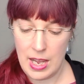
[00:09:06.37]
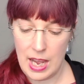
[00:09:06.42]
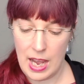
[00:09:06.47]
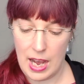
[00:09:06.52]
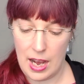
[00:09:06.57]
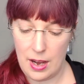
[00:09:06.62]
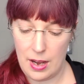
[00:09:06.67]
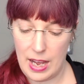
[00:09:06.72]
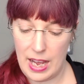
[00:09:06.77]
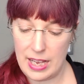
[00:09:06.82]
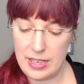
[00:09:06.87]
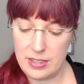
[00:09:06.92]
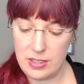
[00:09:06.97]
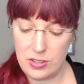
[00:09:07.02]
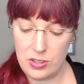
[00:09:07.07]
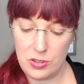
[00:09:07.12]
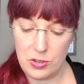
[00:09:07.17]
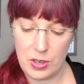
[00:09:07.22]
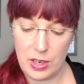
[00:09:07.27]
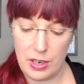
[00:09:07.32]
As the
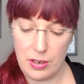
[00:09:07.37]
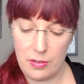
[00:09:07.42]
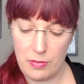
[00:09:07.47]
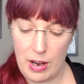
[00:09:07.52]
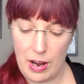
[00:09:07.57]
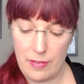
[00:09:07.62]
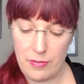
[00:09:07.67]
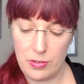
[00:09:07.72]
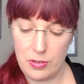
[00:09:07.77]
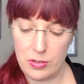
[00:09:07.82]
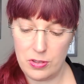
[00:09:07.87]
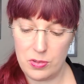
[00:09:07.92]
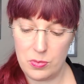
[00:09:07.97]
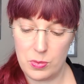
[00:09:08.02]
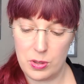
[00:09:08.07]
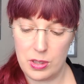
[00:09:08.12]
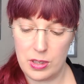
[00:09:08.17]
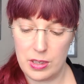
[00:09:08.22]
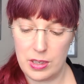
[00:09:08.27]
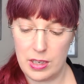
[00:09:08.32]
story unravels,
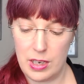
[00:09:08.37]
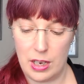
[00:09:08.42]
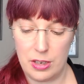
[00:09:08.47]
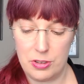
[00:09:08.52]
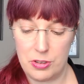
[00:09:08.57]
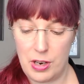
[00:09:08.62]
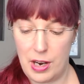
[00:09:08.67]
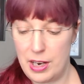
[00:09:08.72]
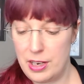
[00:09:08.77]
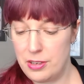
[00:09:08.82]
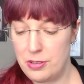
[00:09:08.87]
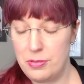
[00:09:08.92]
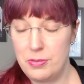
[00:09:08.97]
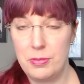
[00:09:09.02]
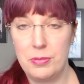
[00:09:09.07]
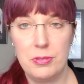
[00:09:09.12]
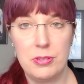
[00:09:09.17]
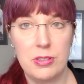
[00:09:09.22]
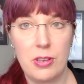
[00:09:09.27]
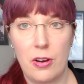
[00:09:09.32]
we're trying
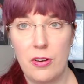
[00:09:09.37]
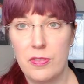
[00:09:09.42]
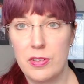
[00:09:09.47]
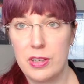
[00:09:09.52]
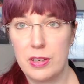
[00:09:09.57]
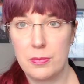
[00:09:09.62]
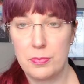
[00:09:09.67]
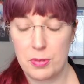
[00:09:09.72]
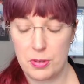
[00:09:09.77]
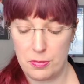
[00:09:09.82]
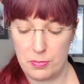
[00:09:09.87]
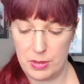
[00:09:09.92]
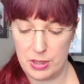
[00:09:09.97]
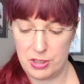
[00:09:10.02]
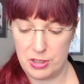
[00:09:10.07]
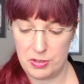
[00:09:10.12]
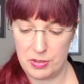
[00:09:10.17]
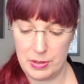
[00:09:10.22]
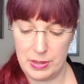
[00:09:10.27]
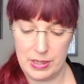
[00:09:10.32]
to solve a number of
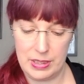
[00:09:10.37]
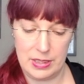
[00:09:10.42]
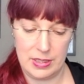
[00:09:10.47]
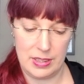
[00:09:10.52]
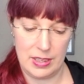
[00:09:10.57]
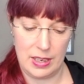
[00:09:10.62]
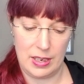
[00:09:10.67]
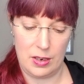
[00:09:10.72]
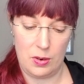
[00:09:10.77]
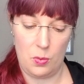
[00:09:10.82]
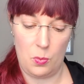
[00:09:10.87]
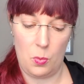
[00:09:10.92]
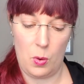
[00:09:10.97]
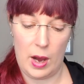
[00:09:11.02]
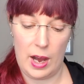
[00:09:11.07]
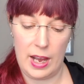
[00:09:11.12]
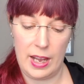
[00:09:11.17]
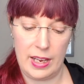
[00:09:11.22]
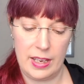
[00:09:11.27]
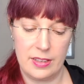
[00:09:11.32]
mysteries, like
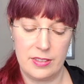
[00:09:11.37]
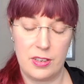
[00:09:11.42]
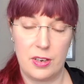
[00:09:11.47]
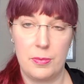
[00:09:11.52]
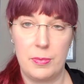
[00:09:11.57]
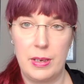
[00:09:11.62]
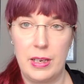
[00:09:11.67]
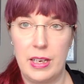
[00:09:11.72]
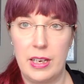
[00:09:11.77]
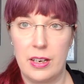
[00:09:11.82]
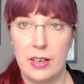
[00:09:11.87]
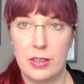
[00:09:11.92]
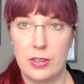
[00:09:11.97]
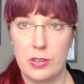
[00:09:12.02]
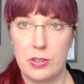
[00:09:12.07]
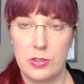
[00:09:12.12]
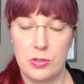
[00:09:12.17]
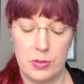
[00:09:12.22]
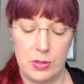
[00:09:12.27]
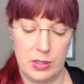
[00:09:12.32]
why is our main
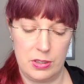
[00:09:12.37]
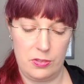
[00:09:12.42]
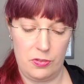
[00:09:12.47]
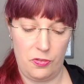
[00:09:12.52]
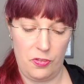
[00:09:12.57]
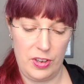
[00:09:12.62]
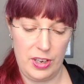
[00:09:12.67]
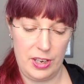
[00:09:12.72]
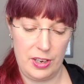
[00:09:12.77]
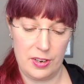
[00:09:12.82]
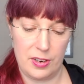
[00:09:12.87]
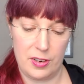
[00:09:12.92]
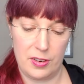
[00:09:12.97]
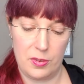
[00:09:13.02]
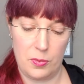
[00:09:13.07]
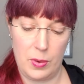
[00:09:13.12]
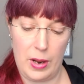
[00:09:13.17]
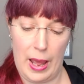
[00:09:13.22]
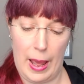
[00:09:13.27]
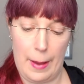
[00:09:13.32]
character so
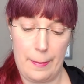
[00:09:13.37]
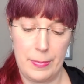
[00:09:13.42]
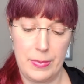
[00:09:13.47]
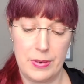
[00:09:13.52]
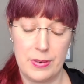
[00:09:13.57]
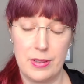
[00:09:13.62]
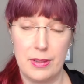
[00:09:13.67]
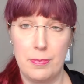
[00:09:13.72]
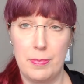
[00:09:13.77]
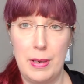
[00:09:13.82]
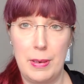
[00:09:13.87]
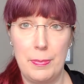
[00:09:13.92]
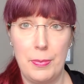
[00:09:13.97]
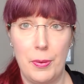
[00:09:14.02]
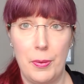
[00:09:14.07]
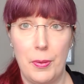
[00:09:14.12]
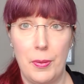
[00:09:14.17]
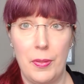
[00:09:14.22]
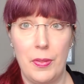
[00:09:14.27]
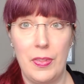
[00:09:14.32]
disfigured? What happened to the
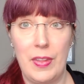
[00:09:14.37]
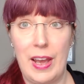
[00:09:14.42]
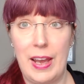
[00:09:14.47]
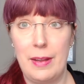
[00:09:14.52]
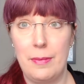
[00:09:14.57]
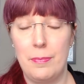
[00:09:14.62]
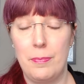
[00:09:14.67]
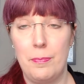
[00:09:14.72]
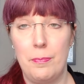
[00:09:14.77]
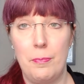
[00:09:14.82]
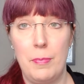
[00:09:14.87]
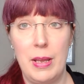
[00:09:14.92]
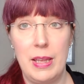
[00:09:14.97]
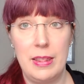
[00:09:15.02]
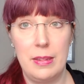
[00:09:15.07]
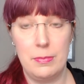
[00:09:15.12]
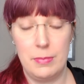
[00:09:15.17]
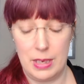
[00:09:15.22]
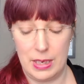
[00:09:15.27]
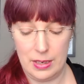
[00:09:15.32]
people that
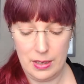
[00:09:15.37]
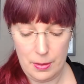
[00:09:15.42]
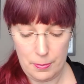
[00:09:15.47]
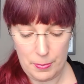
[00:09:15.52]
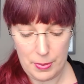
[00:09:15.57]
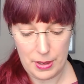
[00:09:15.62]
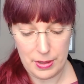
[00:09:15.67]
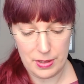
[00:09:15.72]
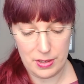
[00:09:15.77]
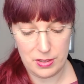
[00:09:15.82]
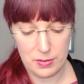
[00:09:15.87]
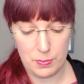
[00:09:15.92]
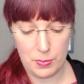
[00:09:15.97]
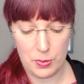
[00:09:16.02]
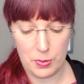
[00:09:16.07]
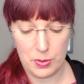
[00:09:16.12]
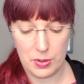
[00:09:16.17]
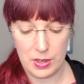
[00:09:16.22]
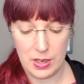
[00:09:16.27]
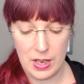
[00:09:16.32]
made them end up on this
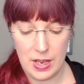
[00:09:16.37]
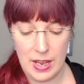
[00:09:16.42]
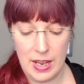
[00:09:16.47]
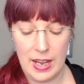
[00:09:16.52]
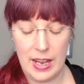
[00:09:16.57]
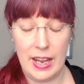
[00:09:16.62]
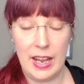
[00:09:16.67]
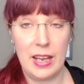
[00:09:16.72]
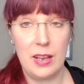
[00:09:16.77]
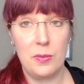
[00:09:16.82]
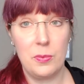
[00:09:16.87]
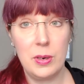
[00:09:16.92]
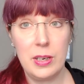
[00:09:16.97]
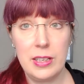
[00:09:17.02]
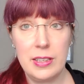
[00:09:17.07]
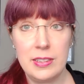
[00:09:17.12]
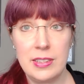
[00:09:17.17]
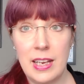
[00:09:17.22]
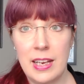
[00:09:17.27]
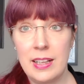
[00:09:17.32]
boat? And what
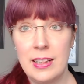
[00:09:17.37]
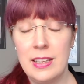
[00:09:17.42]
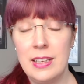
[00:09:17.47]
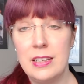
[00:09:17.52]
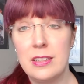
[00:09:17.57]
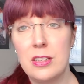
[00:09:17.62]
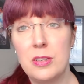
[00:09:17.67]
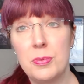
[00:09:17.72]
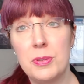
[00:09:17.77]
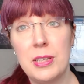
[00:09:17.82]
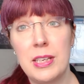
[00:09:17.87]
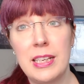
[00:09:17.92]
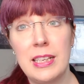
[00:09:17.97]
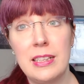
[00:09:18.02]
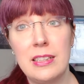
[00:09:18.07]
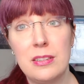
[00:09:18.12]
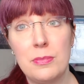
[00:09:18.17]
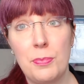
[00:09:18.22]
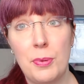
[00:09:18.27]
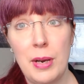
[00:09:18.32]
exactly is our
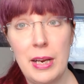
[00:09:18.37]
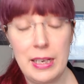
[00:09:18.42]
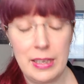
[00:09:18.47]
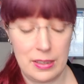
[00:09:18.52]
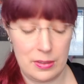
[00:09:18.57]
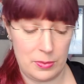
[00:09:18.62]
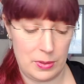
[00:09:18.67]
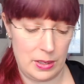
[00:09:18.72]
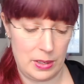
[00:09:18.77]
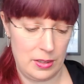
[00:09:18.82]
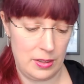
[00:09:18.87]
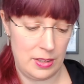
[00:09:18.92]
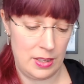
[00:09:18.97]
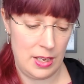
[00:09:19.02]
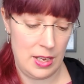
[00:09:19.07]
protagonist pregnant with?